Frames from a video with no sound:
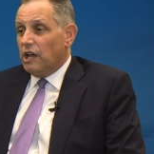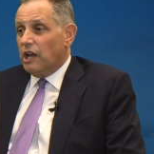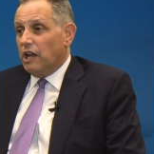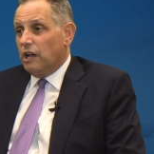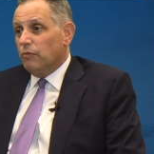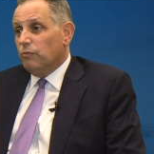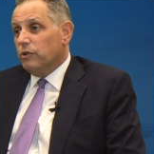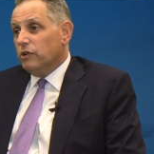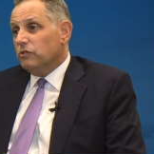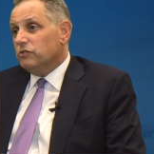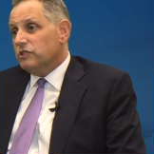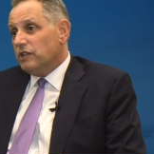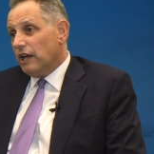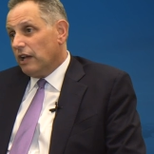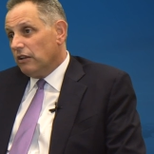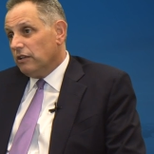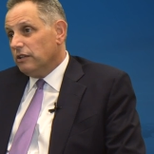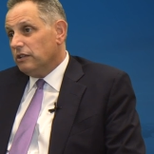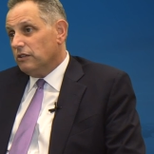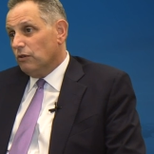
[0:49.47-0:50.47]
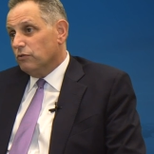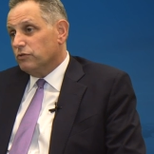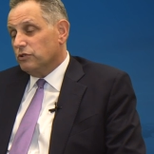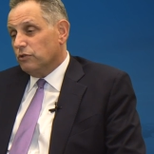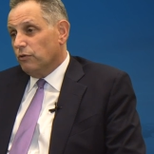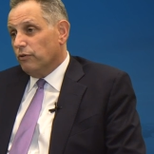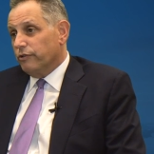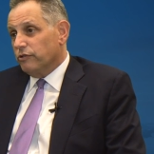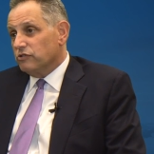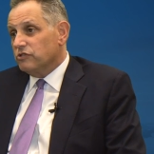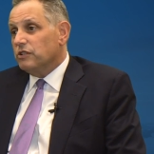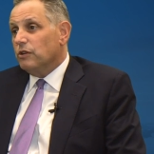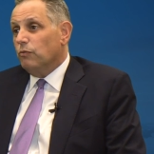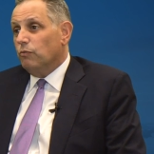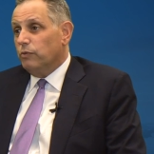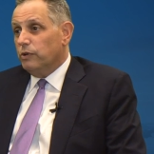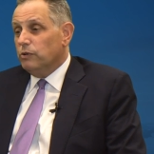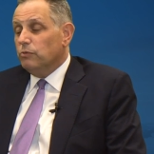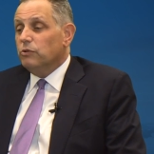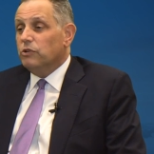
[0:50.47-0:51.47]
and we are telling those lawyers that
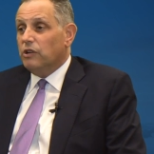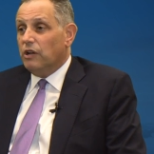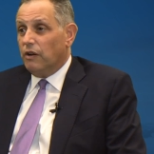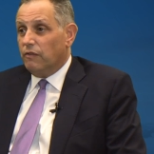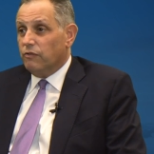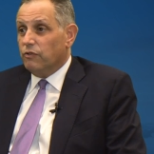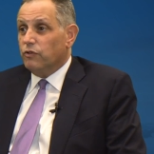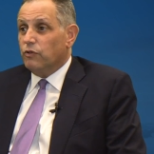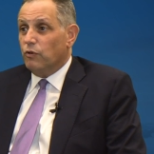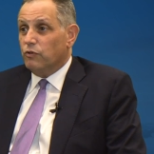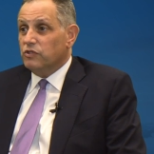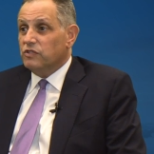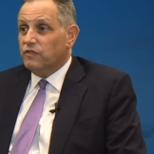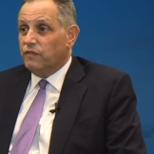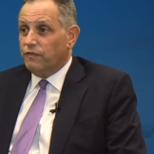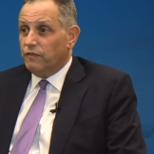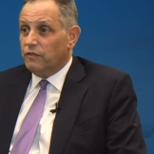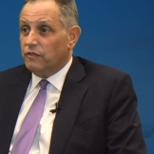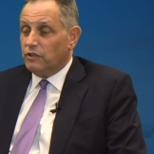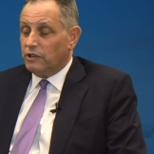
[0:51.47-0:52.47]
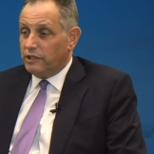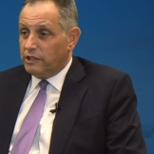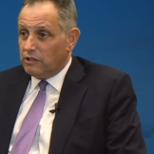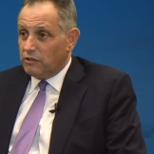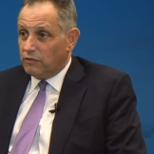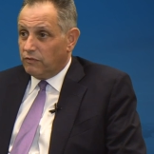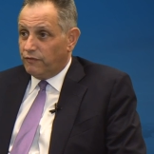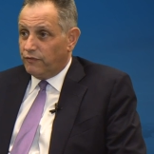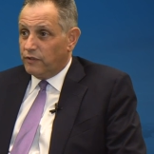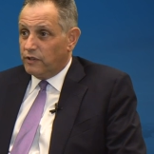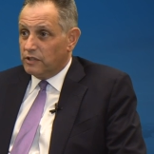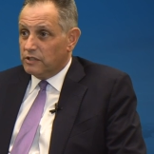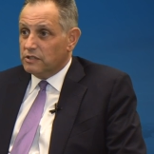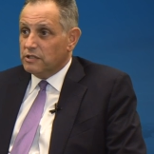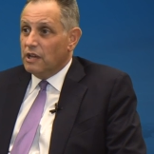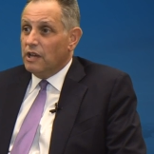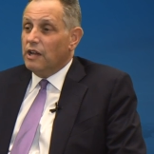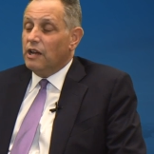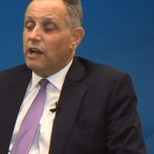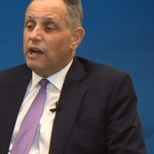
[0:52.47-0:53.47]
we will cover those legal fees
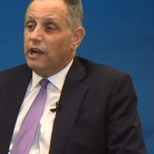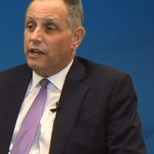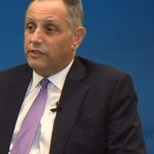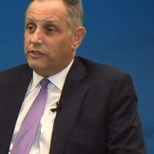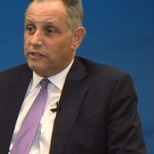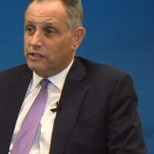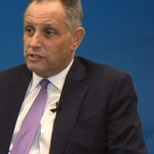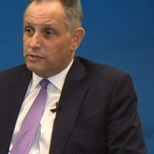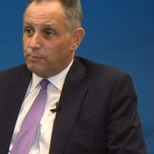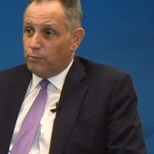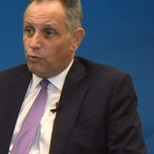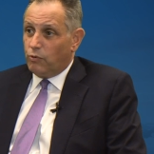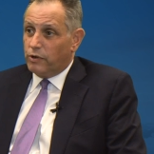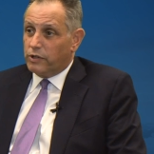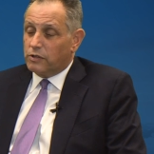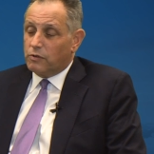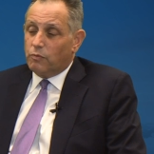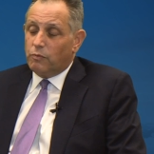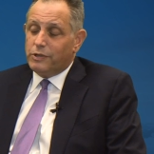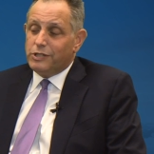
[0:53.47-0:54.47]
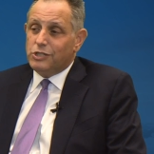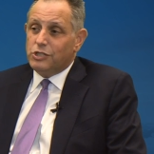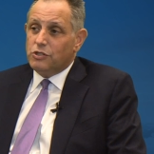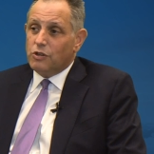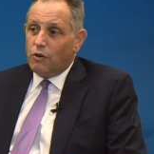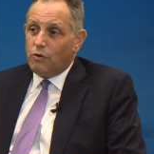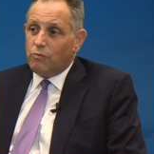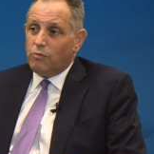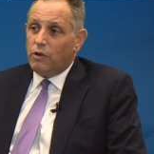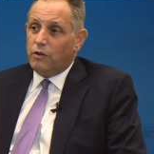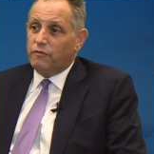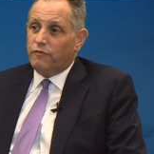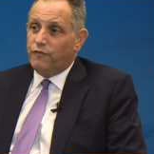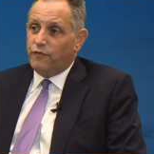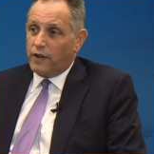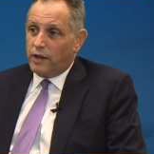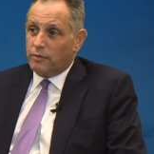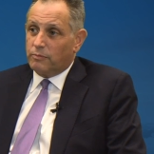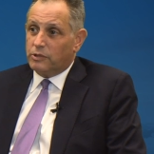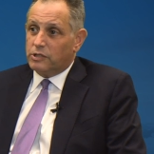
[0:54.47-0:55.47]
at this point. We don't want
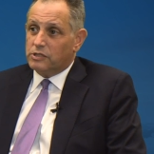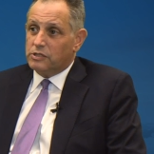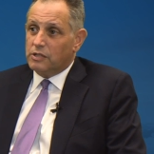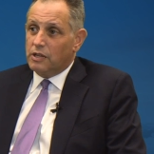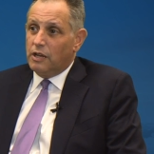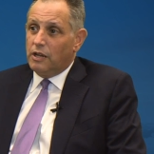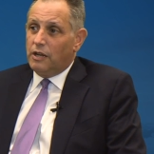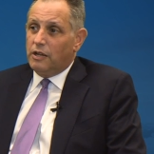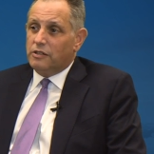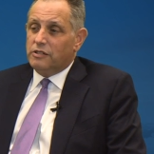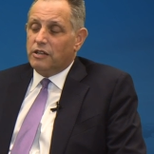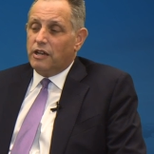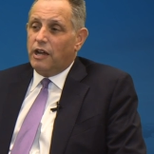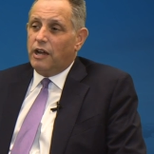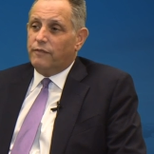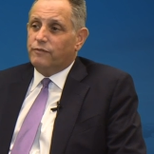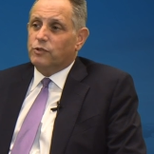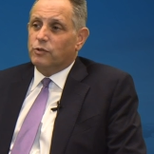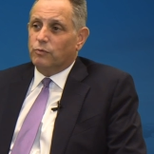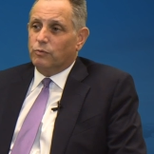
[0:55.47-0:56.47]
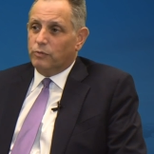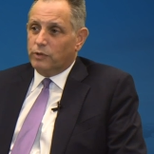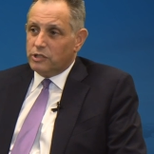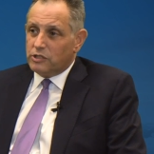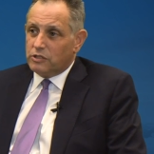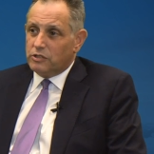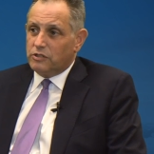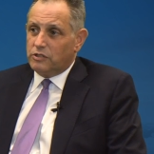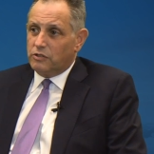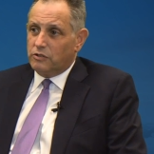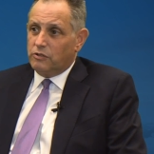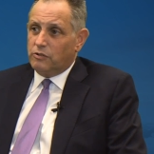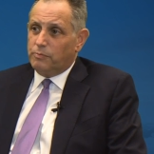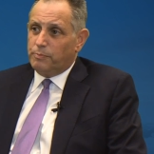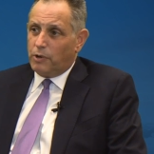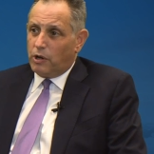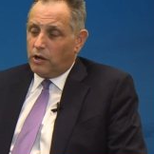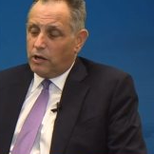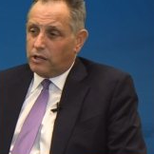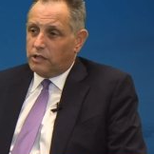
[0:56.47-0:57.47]
families to have to reach into their
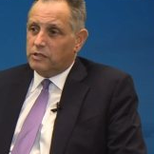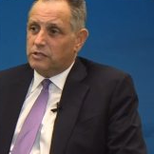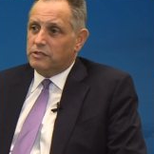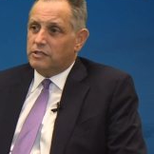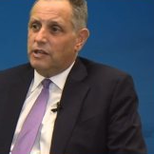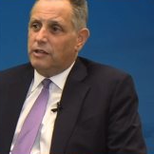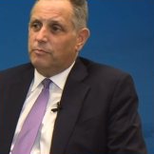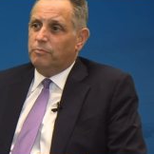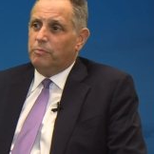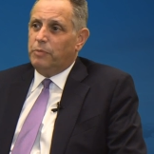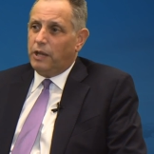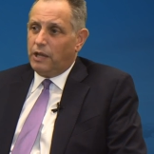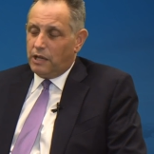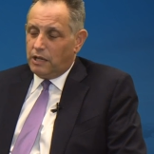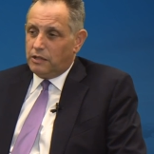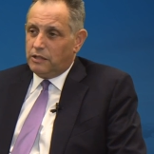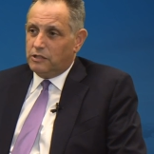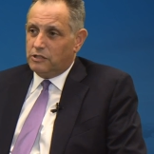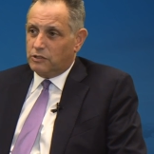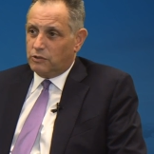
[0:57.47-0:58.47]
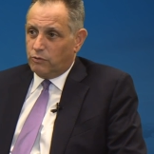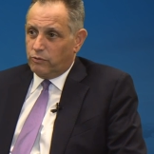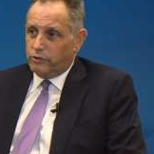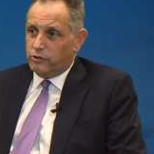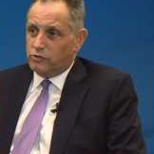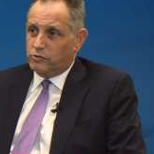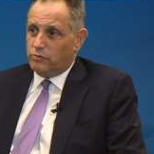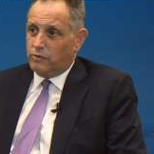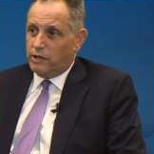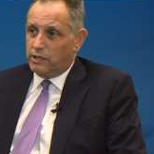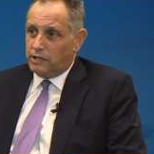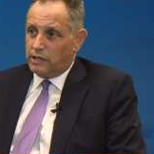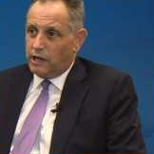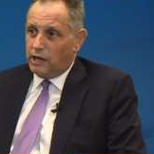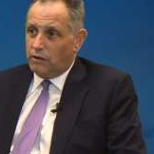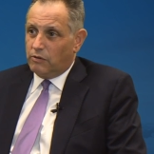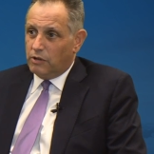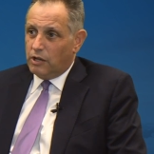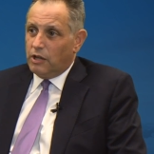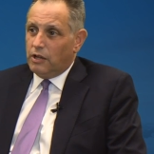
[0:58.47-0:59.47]
pockets and pay these lawyers right
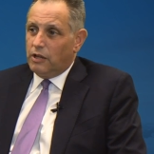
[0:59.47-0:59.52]
now.